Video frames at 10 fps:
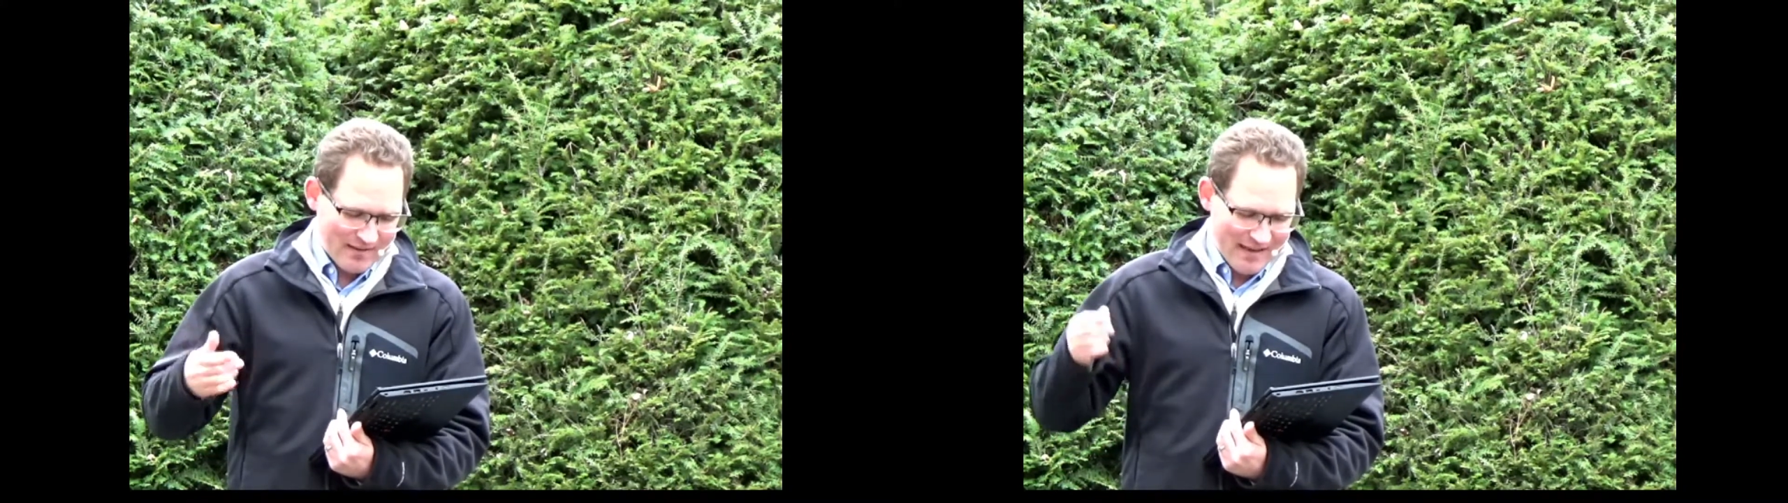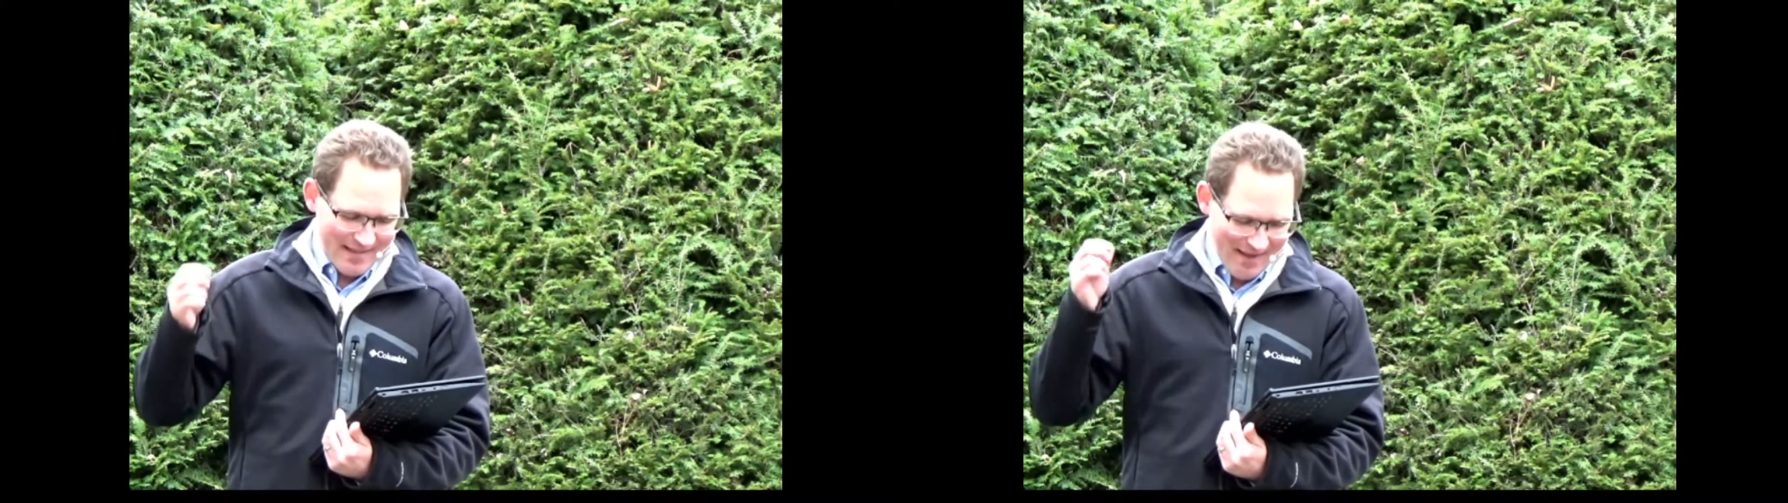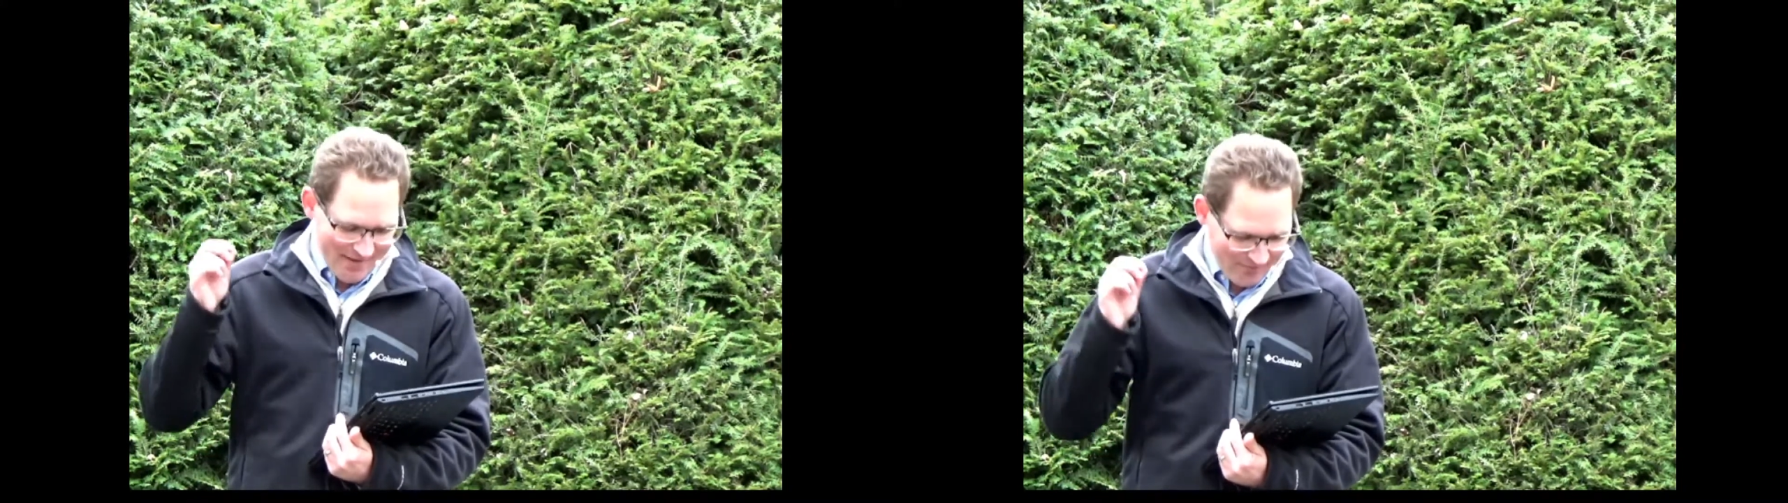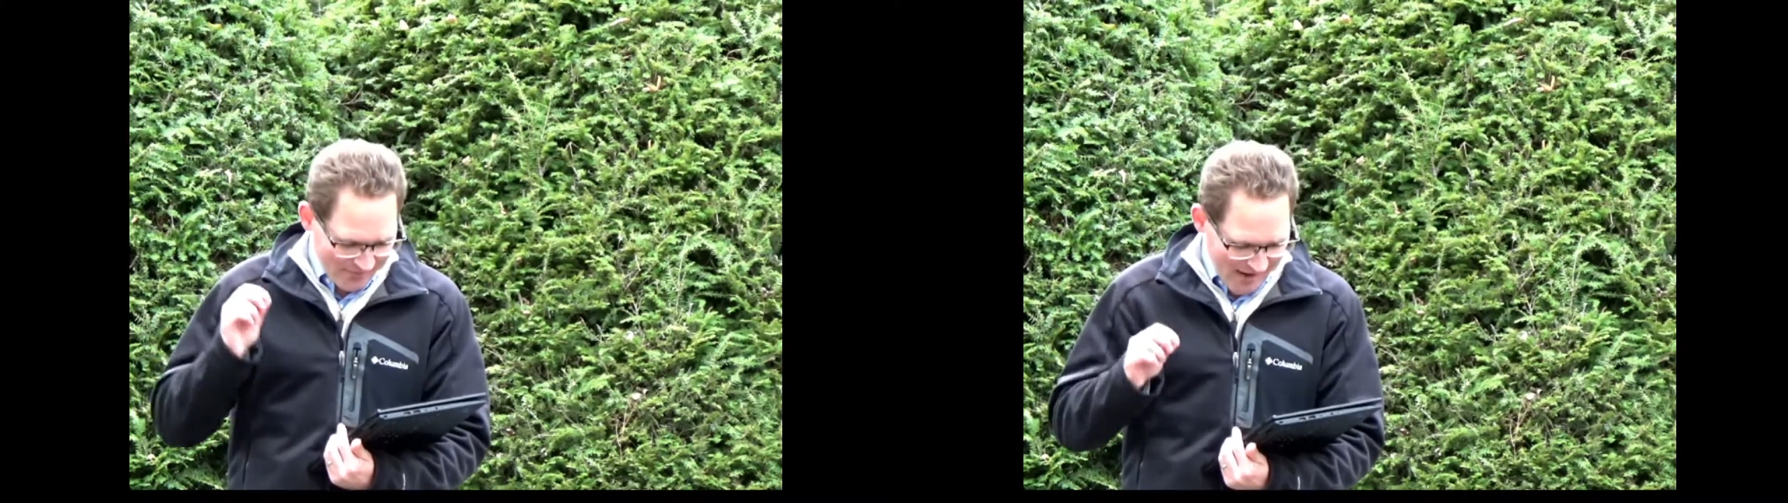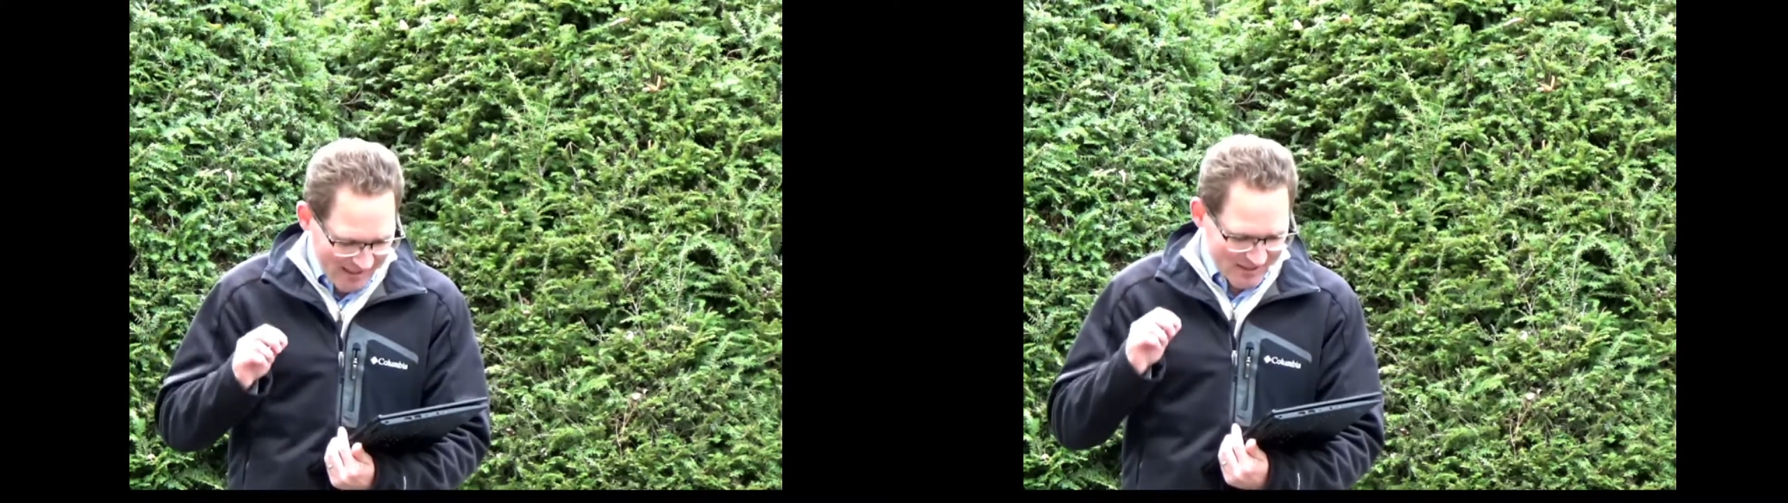in that
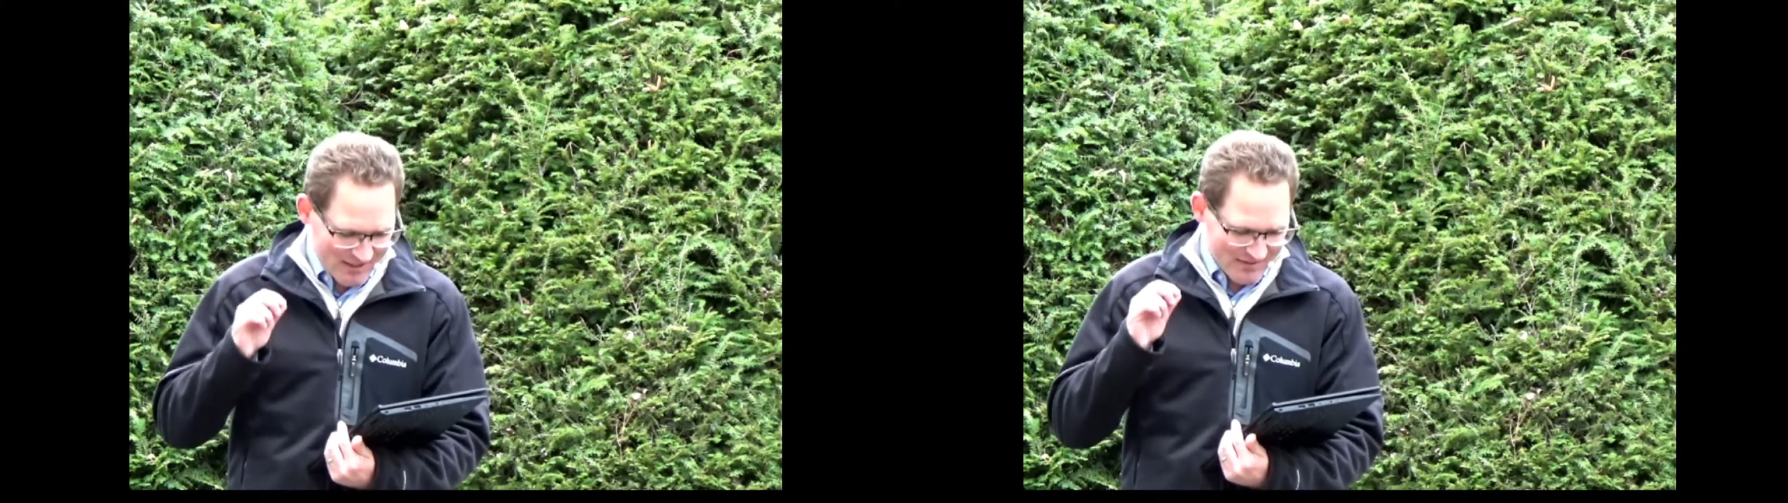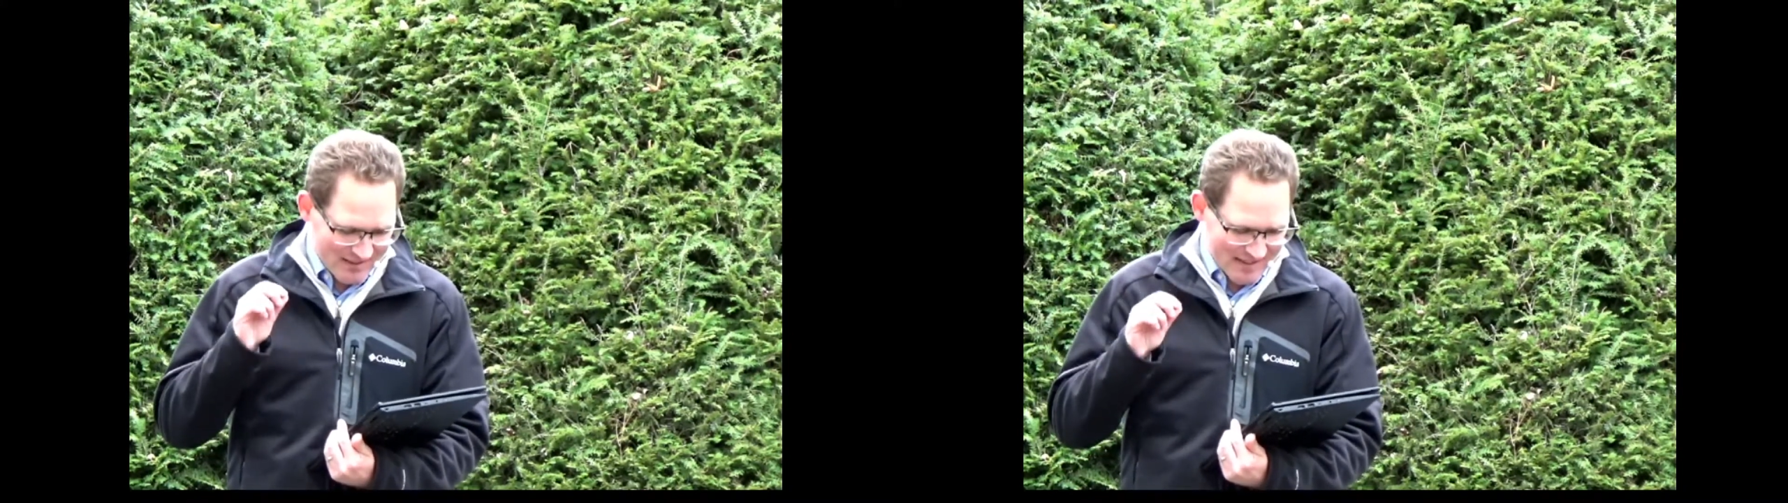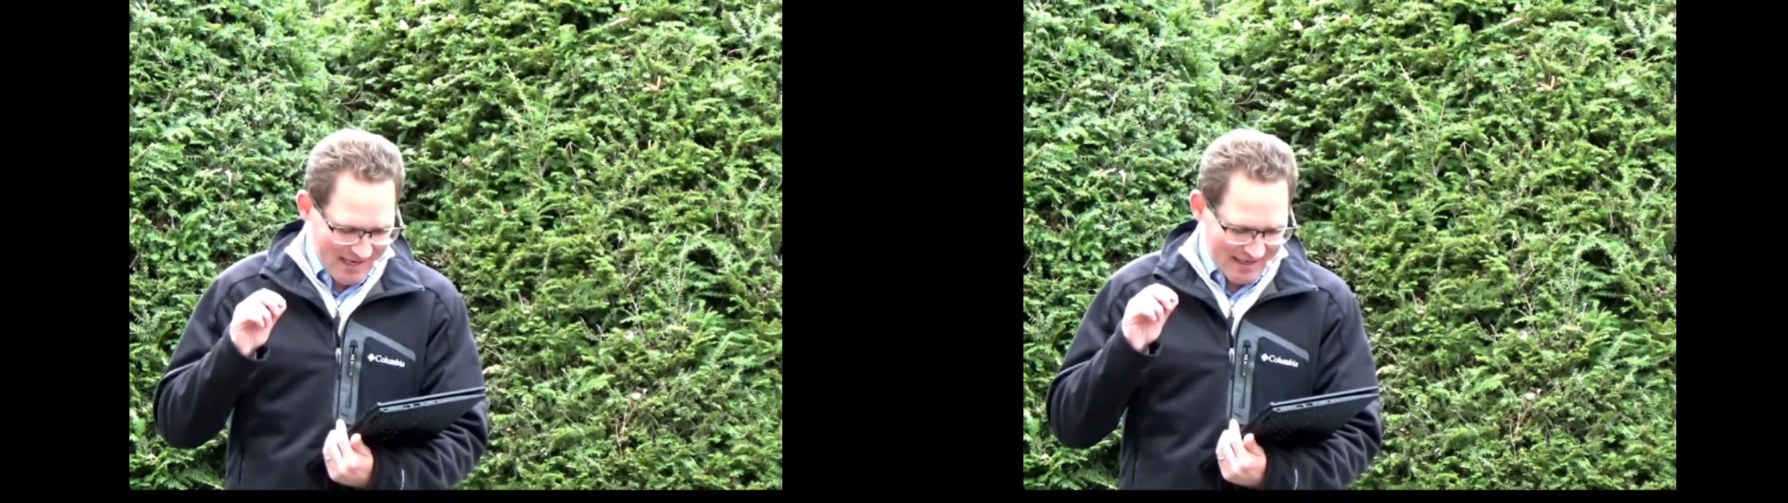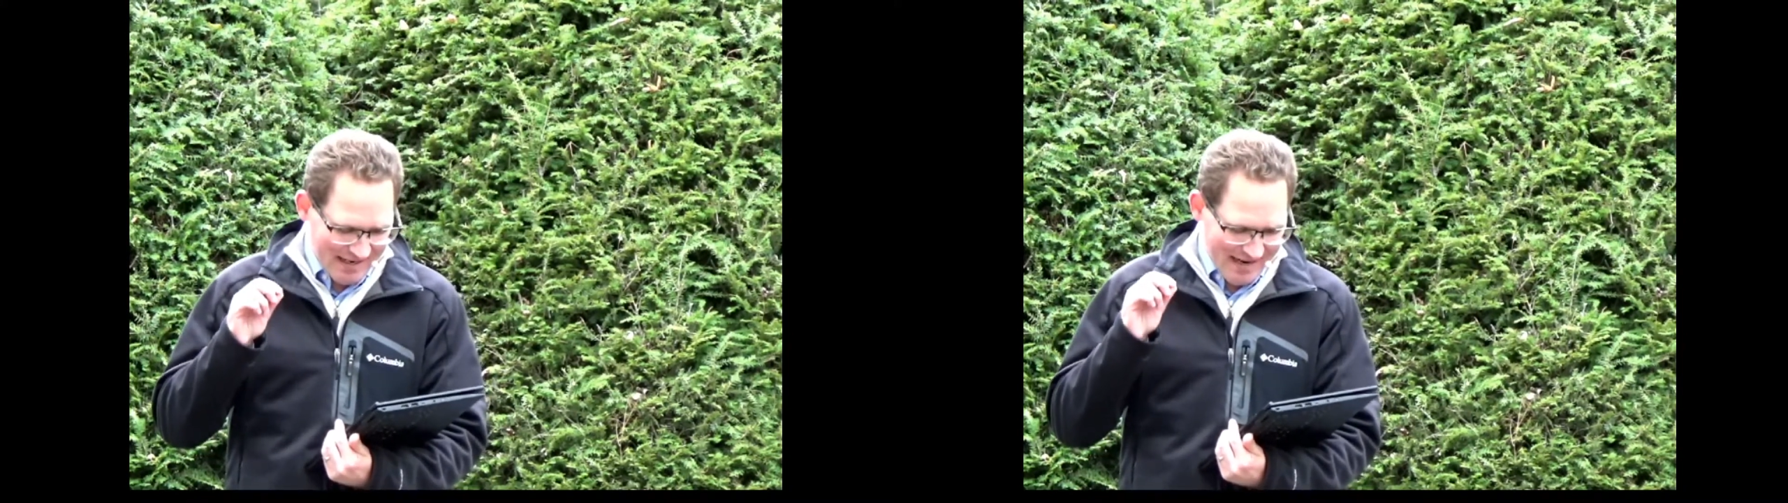fraction of a second,